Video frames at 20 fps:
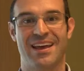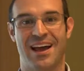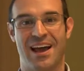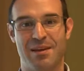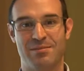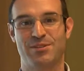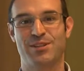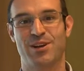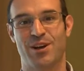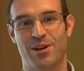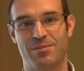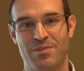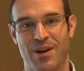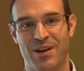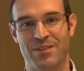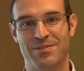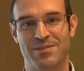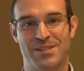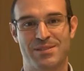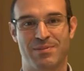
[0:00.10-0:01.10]
I'm Giancarlo
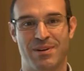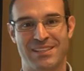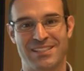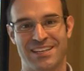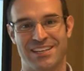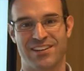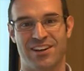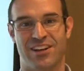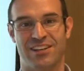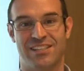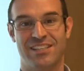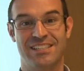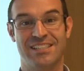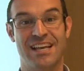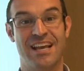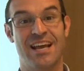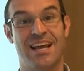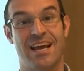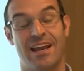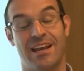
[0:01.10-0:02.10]
Brotto from Smart Technologies,
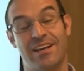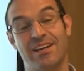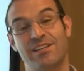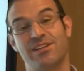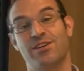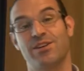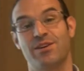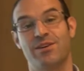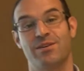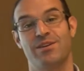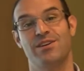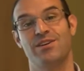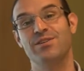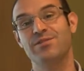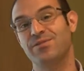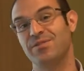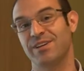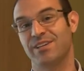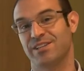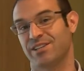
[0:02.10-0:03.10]
and I'm going to show you a new
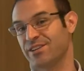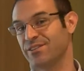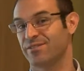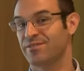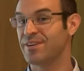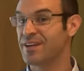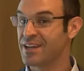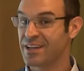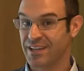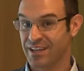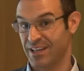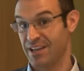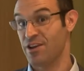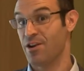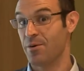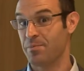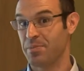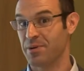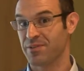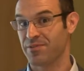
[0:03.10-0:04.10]
feature of
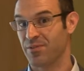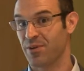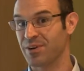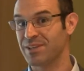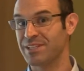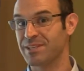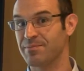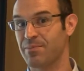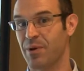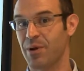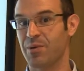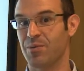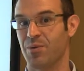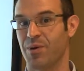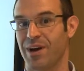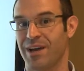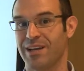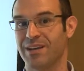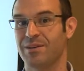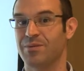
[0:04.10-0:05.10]
Notebook
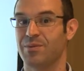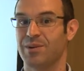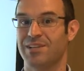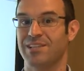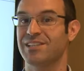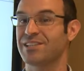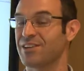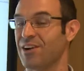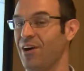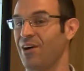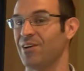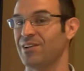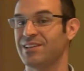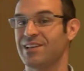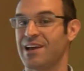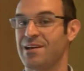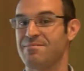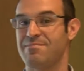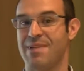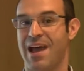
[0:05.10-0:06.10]
14.1, which is called
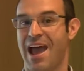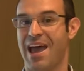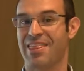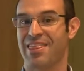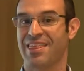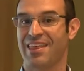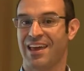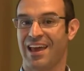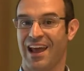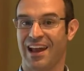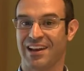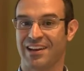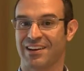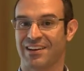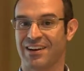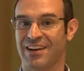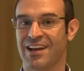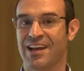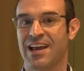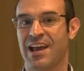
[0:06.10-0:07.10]
a math editor.